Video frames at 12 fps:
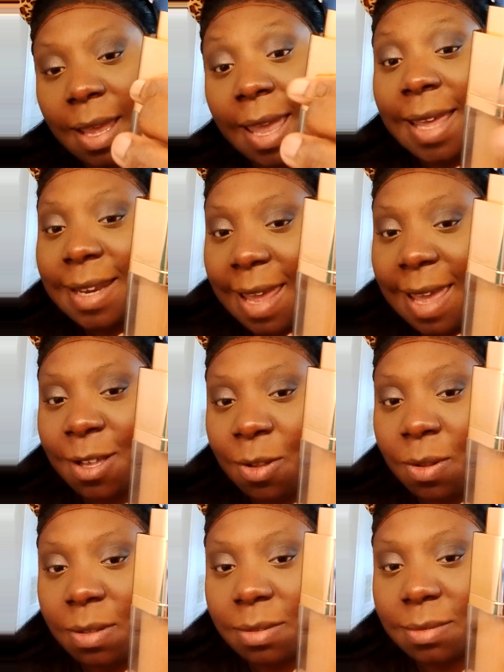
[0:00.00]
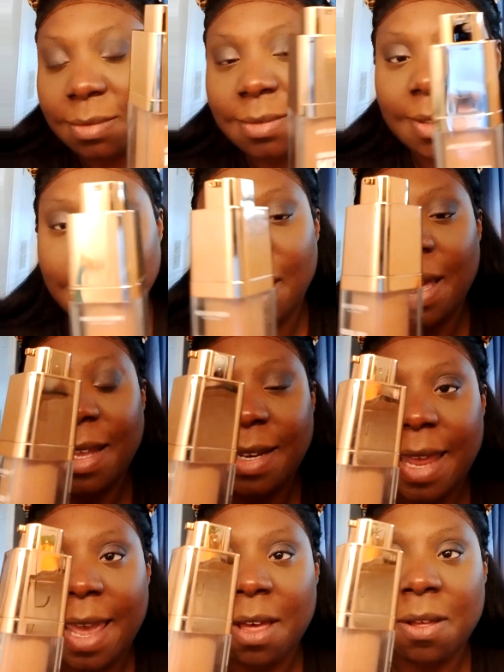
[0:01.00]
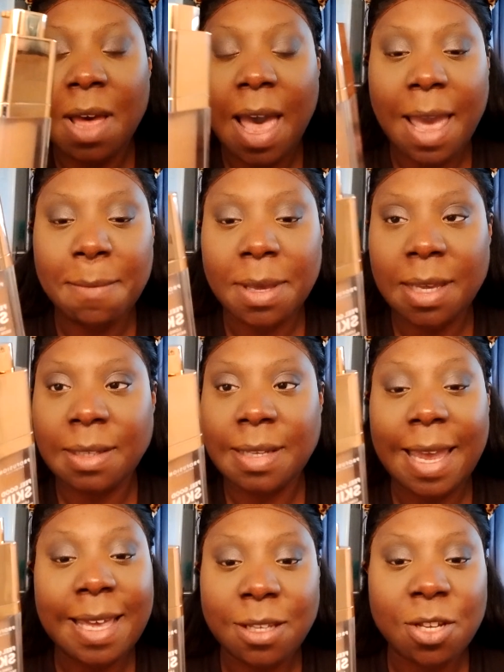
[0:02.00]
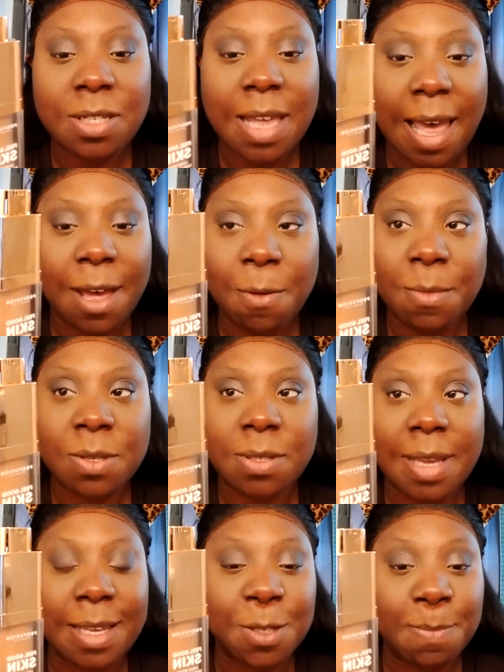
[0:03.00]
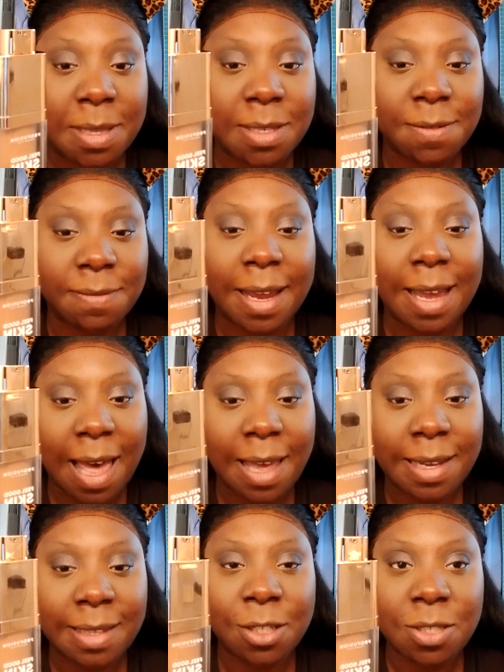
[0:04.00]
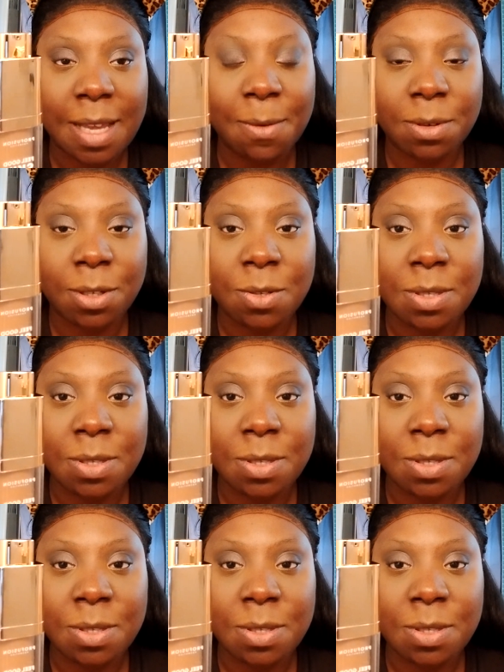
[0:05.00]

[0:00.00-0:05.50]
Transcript: Isn't that cool? Now, I mean, it looks almost expensive, like high-end. Looks like one of those